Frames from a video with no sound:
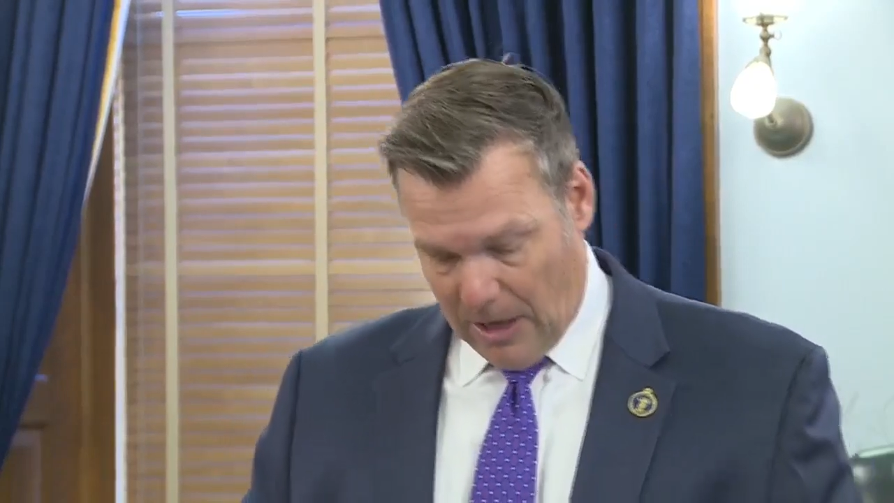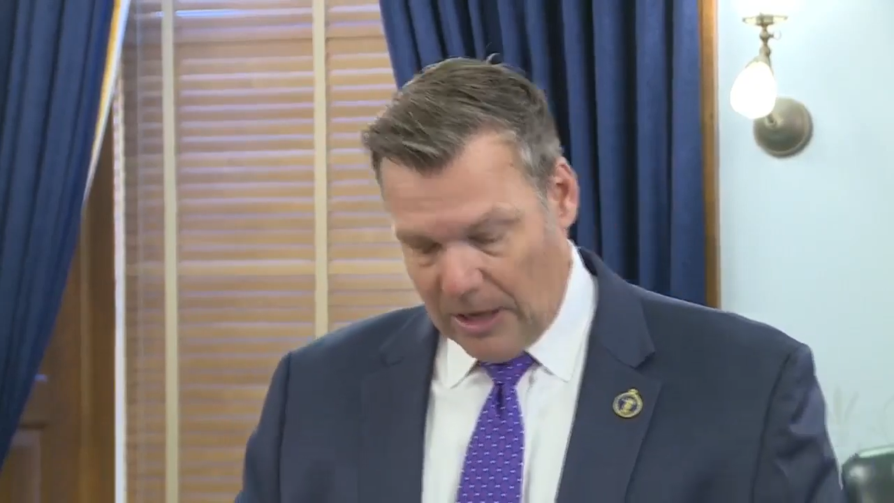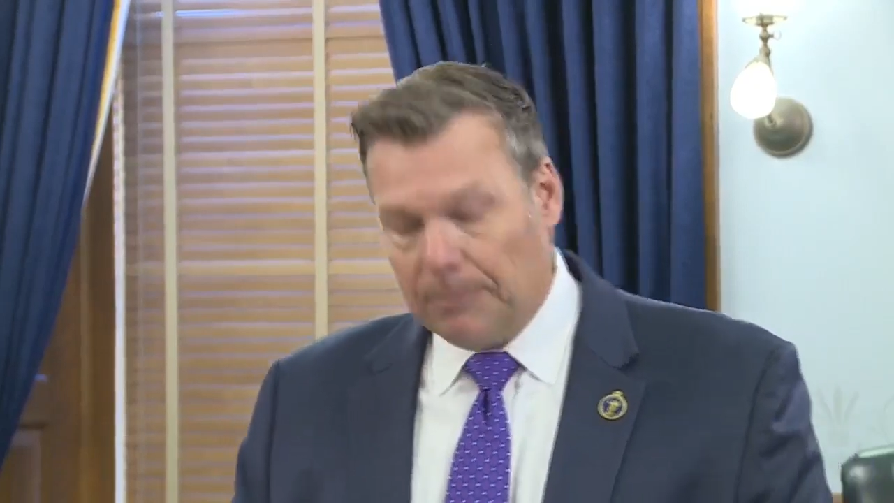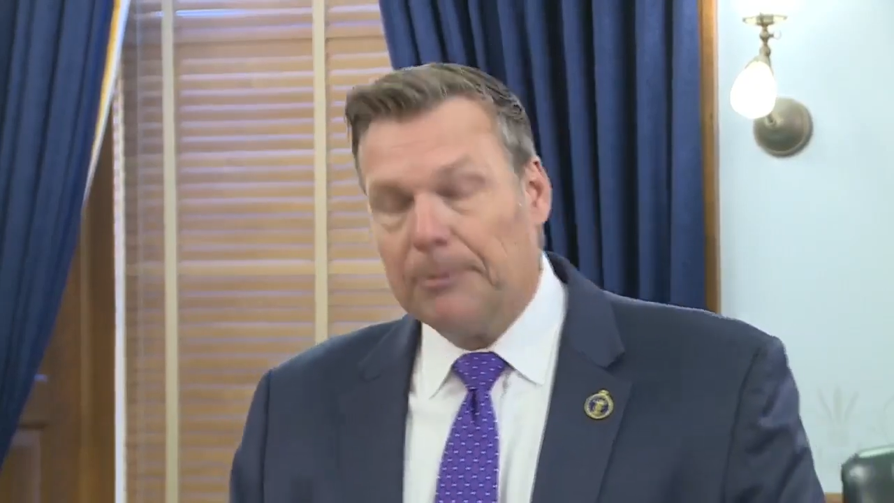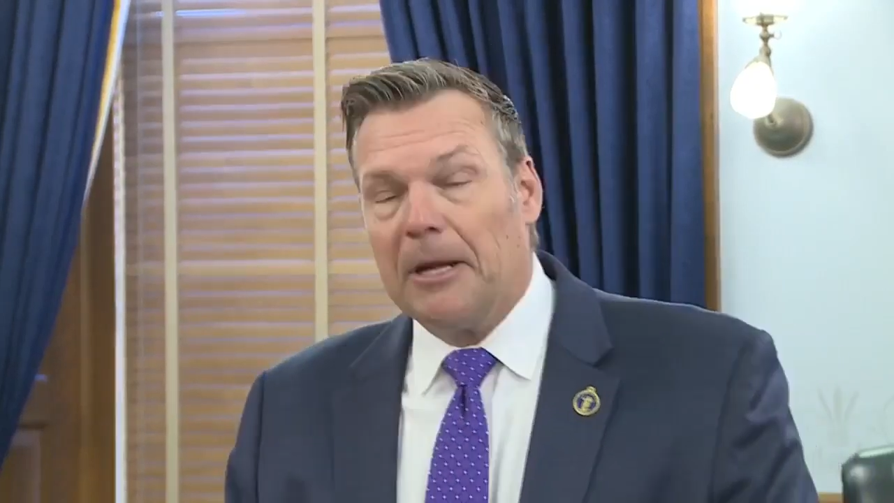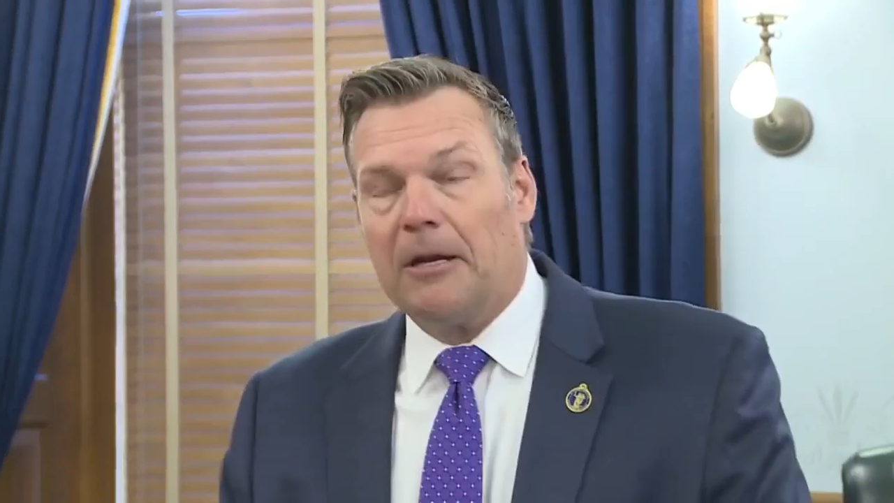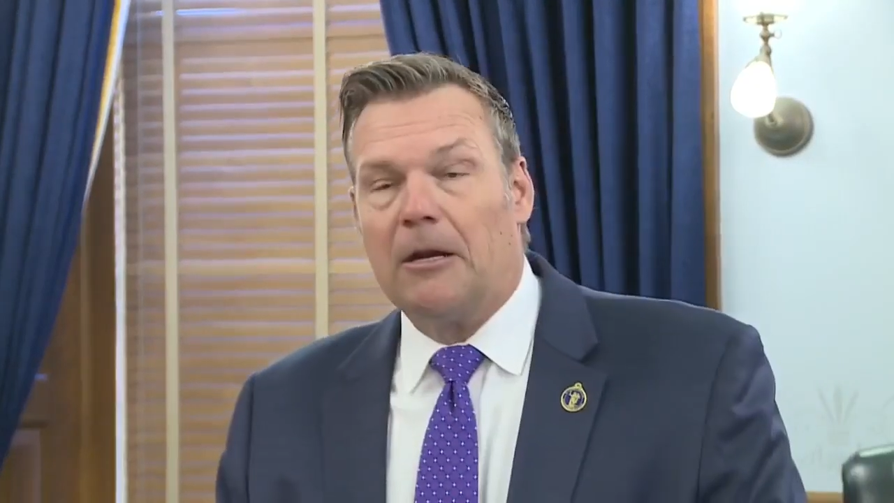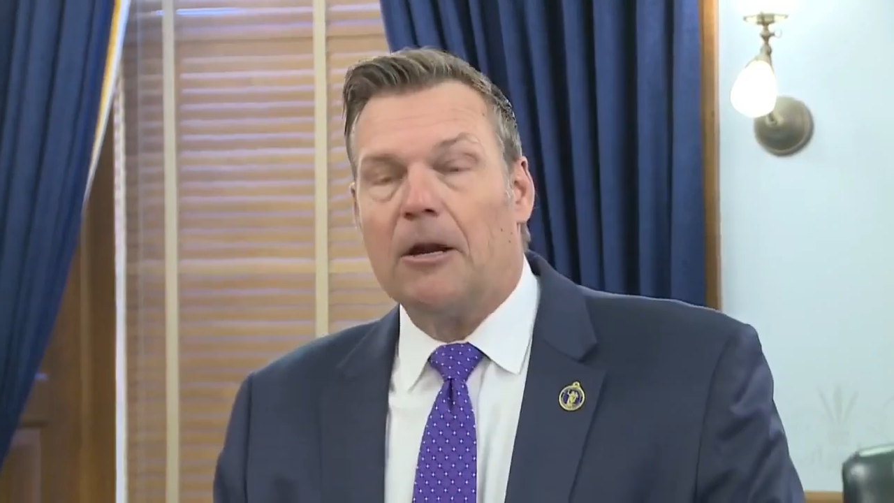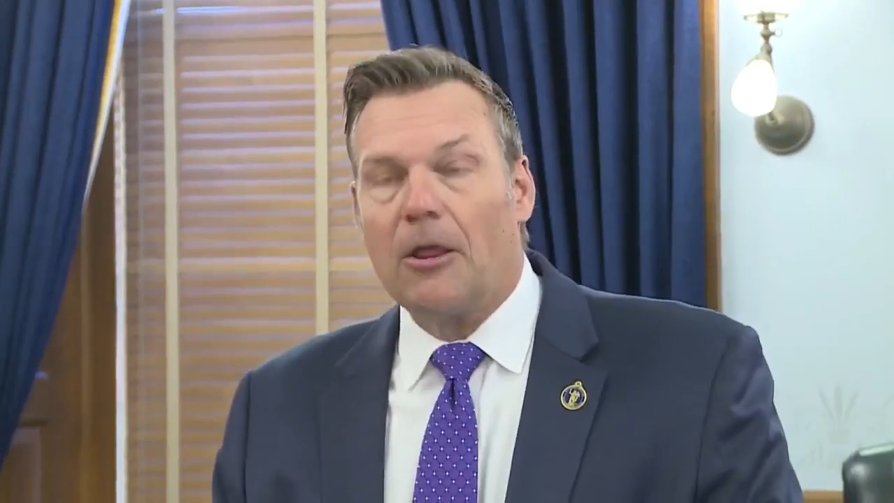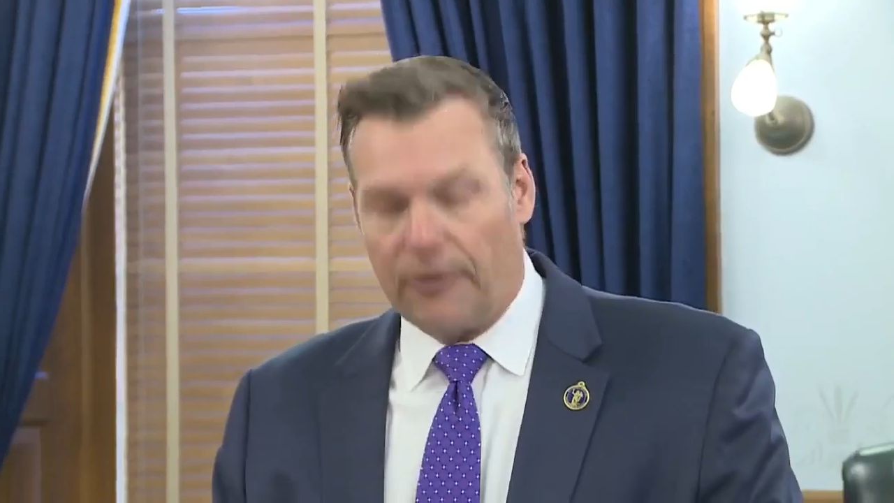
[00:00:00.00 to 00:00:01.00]
and
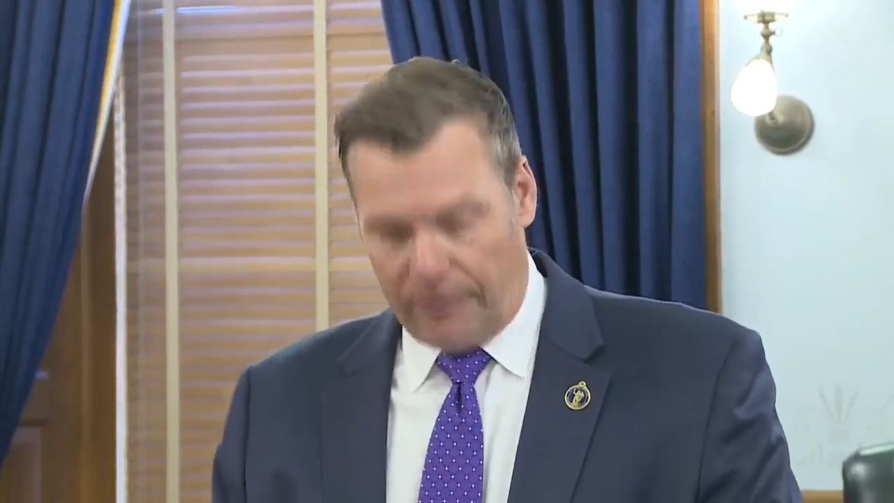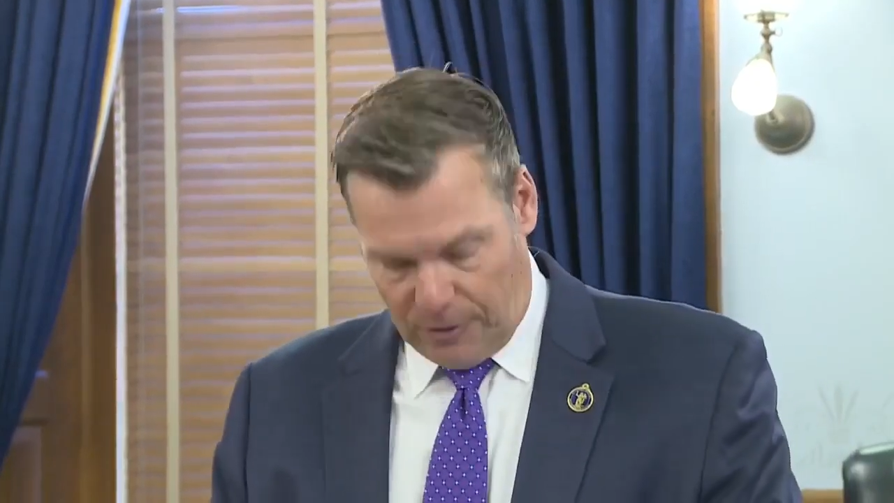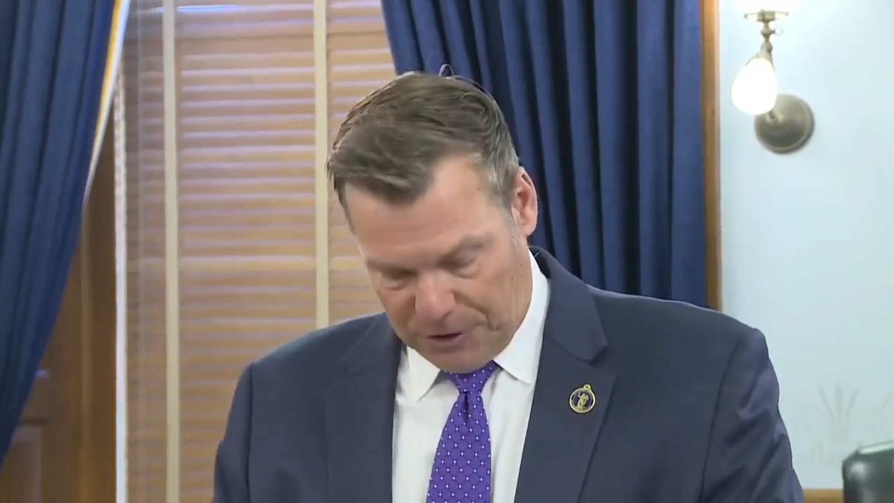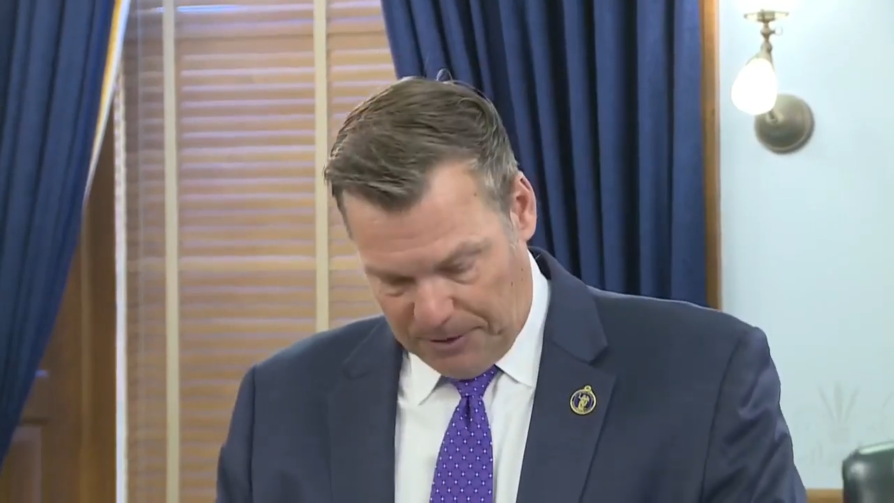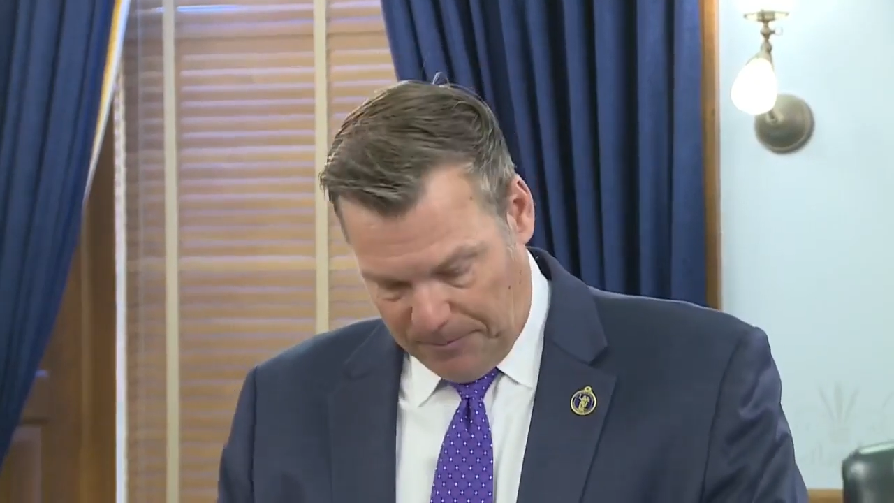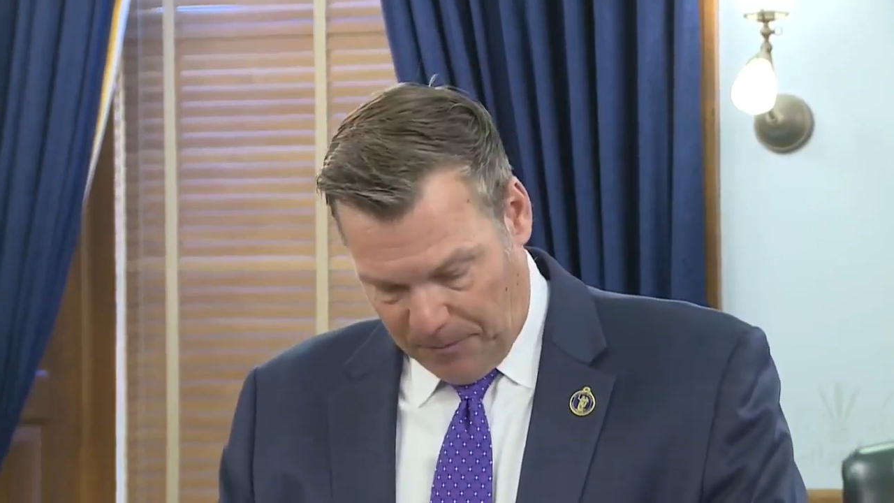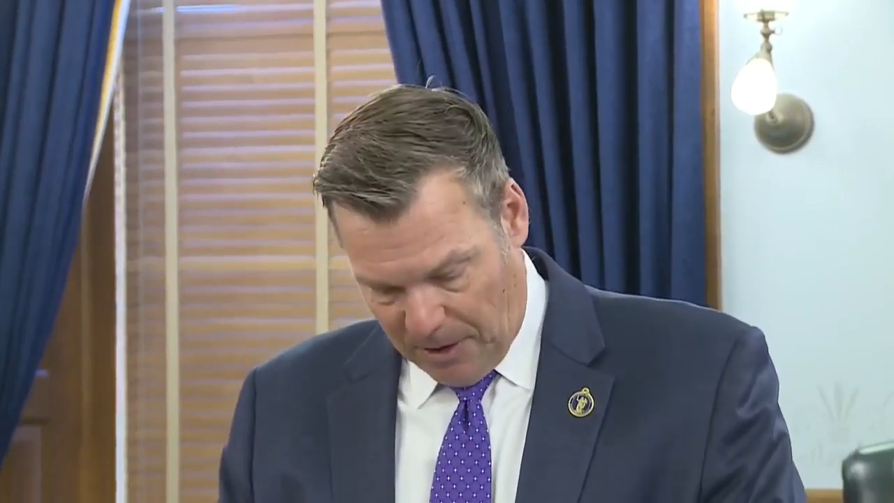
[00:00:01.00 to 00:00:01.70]
implemented another version